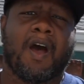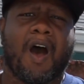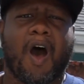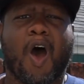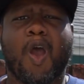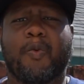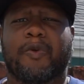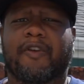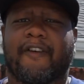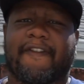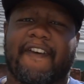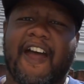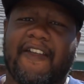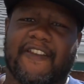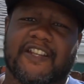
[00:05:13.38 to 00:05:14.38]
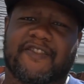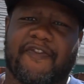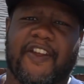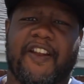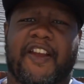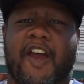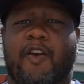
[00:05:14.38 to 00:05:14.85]
I hope you have found this
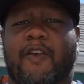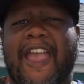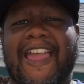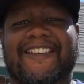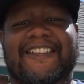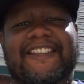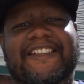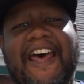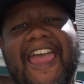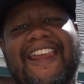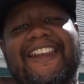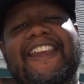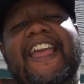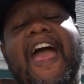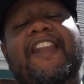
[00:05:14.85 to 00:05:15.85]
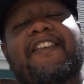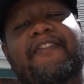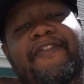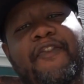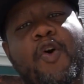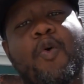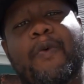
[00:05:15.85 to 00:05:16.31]
video entertaining and
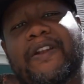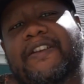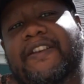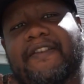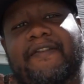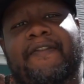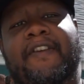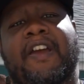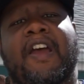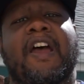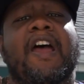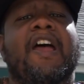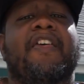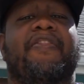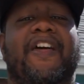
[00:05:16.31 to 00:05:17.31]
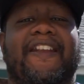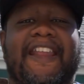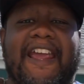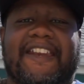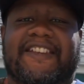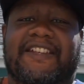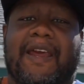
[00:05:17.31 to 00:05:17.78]
informative. The
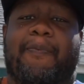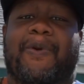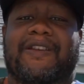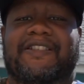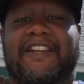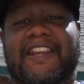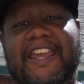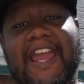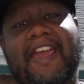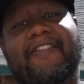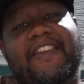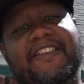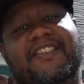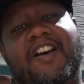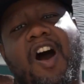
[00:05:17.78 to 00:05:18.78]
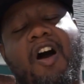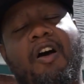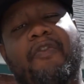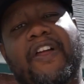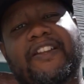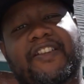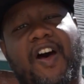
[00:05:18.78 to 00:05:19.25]
next step is to get this car
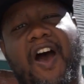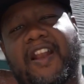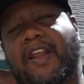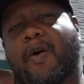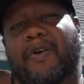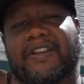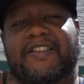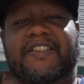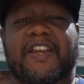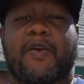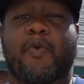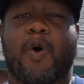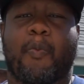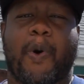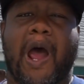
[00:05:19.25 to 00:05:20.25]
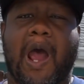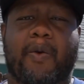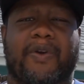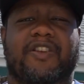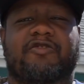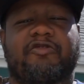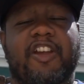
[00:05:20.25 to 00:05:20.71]
on the dyno and see what
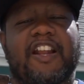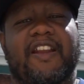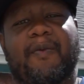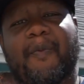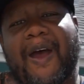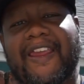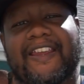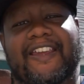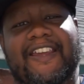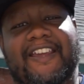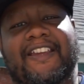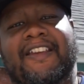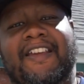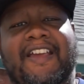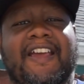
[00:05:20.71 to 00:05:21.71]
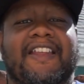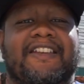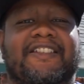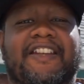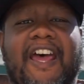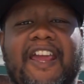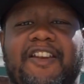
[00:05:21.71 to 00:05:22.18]
power it's really making.
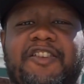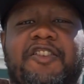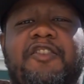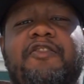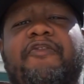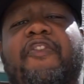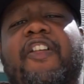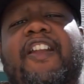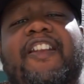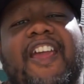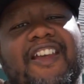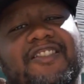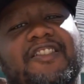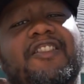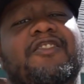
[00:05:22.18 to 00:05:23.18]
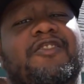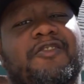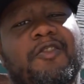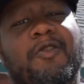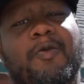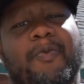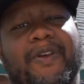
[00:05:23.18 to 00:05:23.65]
Stay tuned for the next
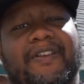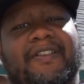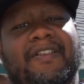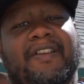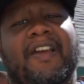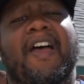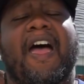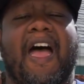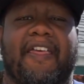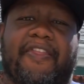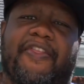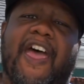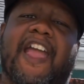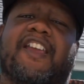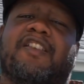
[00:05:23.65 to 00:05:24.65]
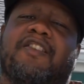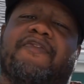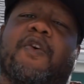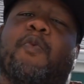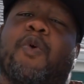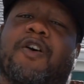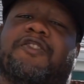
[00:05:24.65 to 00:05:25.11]
installment, and thank you
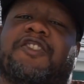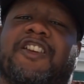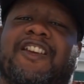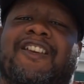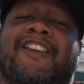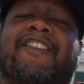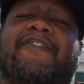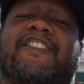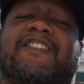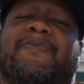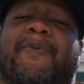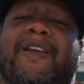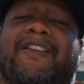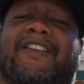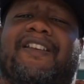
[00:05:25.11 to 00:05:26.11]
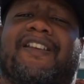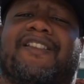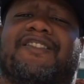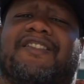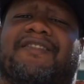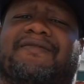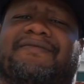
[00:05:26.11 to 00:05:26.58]
for watching The Speed
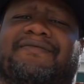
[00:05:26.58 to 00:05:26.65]
Addiction.